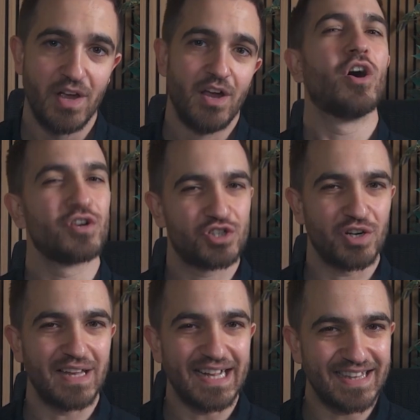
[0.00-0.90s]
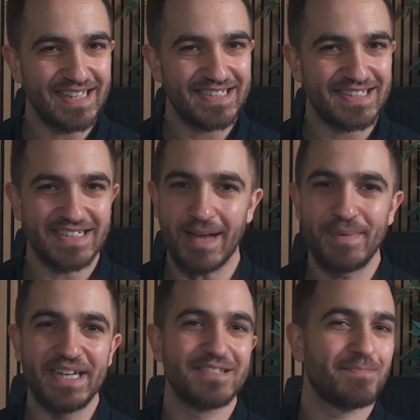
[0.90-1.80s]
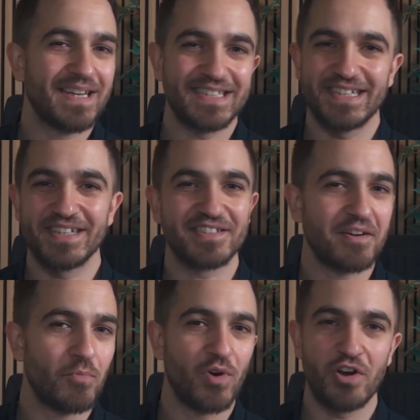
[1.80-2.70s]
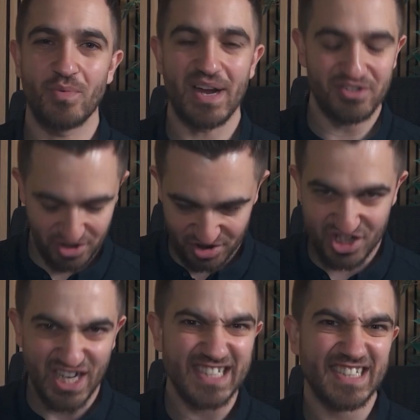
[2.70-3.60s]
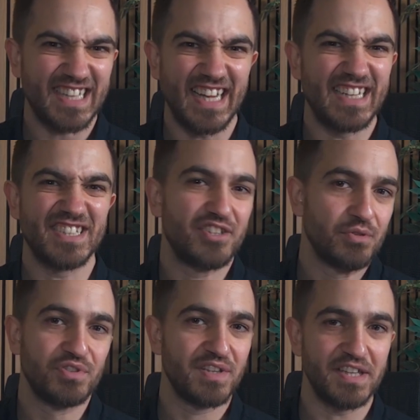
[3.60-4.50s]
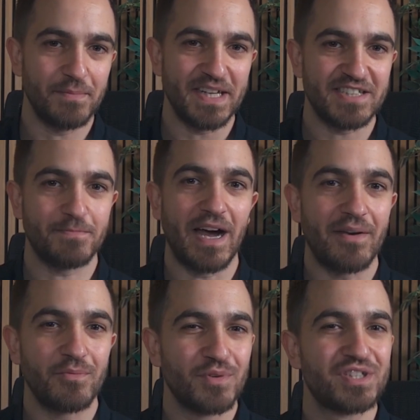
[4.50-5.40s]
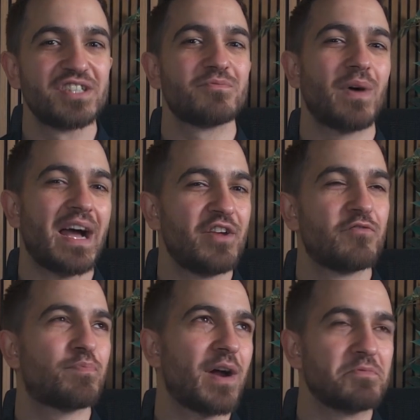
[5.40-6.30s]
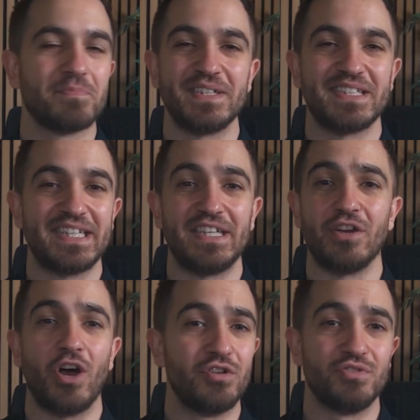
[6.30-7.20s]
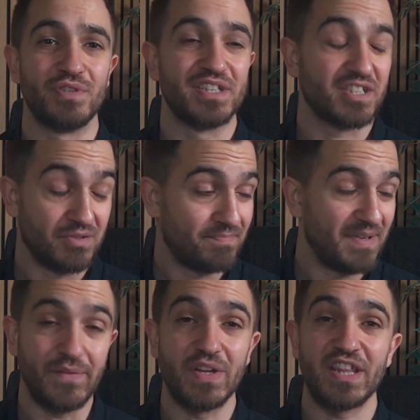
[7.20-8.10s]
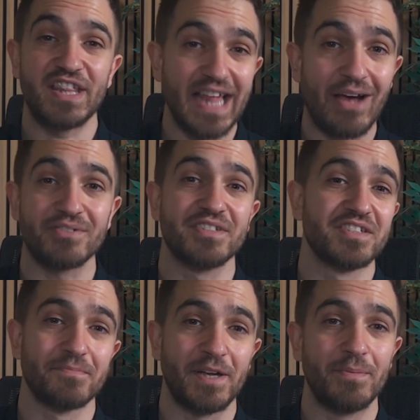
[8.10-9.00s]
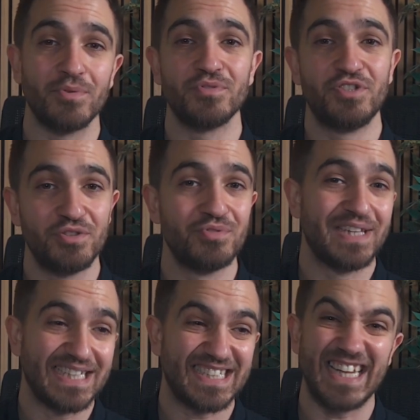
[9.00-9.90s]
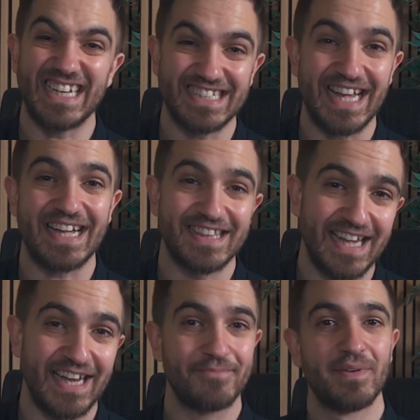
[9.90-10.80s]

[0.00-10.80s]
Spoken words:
On a shirt like this, that means placing it somewhere around your chest is usually the best spot, which is why you've probably seen hundreds or even thousands of people do this exact thing.